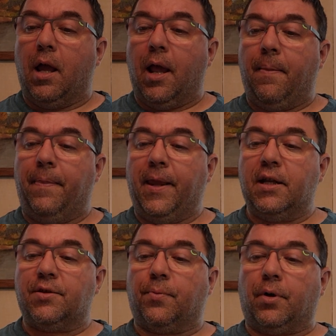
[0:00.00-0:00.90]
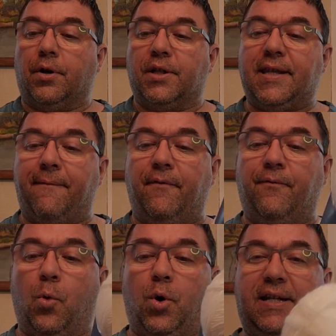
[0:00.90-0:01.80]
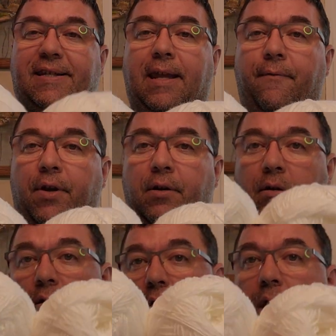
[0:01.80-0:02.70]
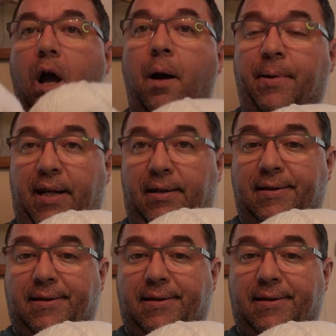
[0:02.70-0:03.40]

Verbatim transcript: and these were 747 a piece.